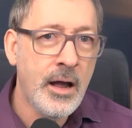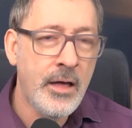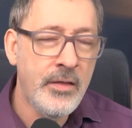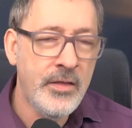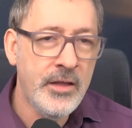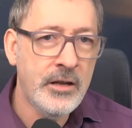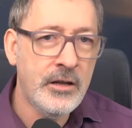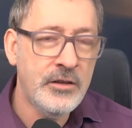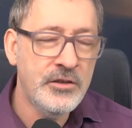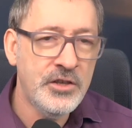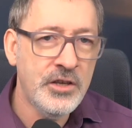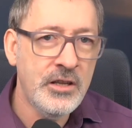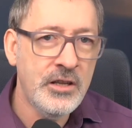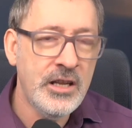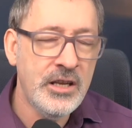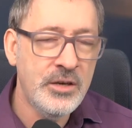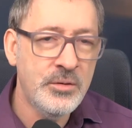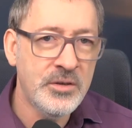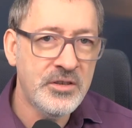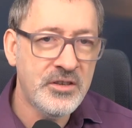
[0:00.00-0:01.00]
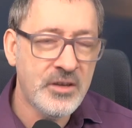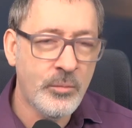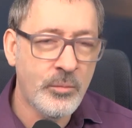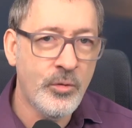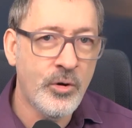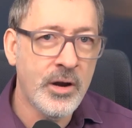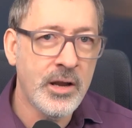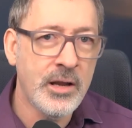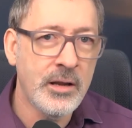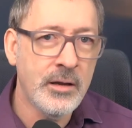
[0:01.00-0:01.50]
and then I'll turn it into a
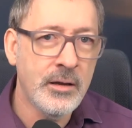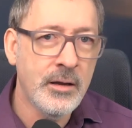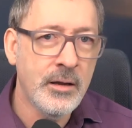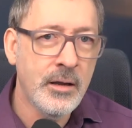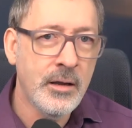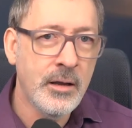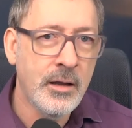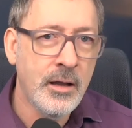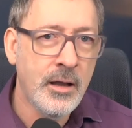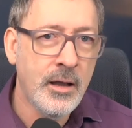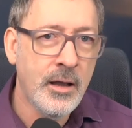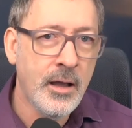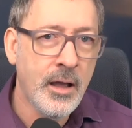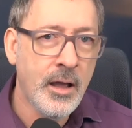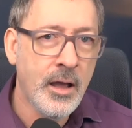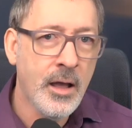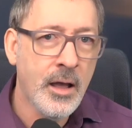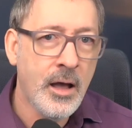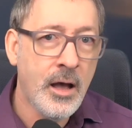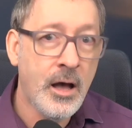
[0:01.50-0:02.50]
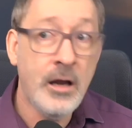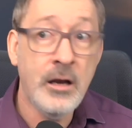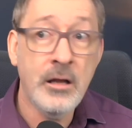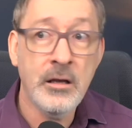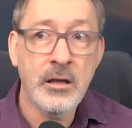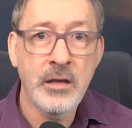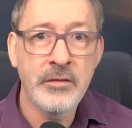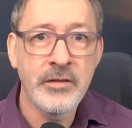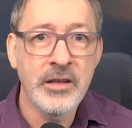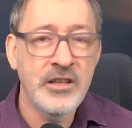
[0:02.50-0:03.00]
summary, and
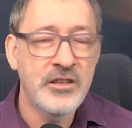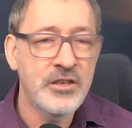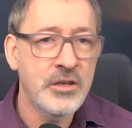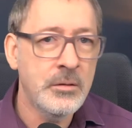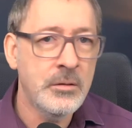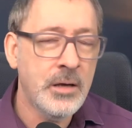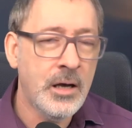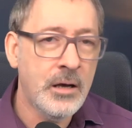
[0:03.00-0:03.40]
I'll give it to